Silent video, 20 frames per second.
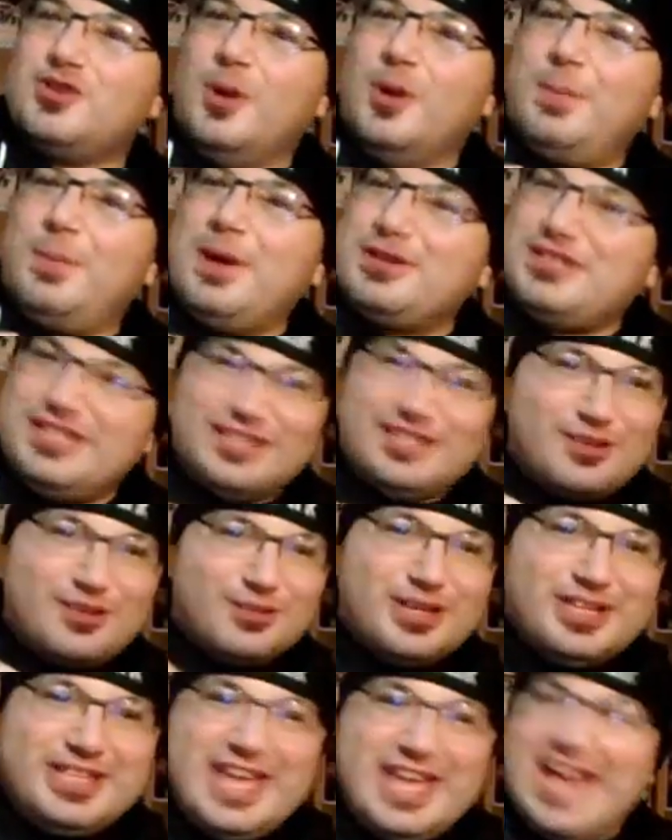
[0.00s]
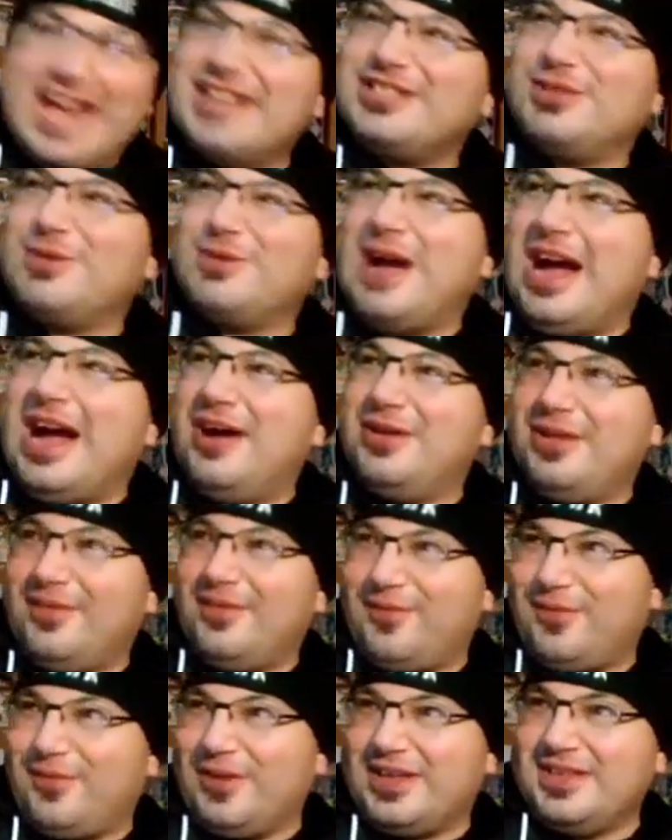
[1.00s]
Joe Pesci literally kicks her out
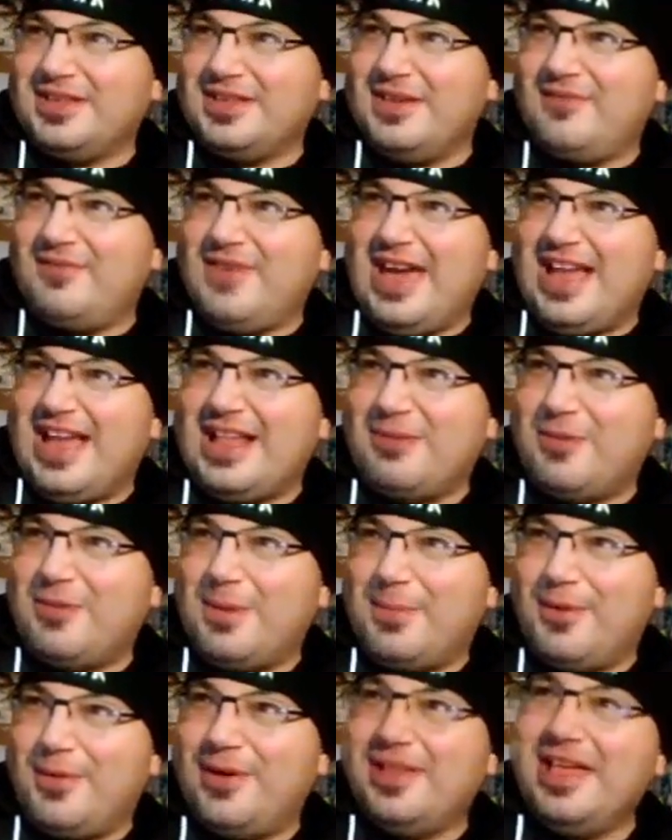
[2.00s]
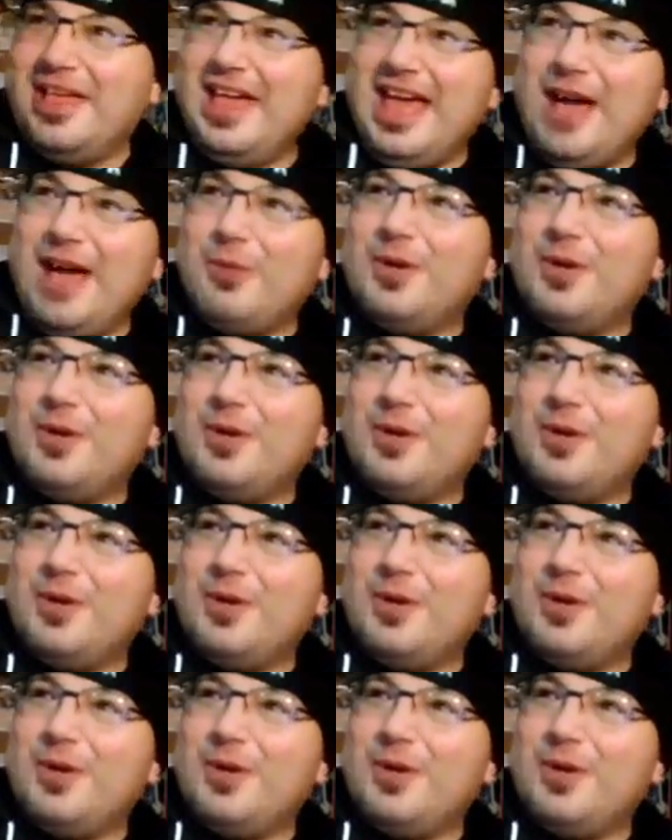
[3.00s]
of freaking the van at one point.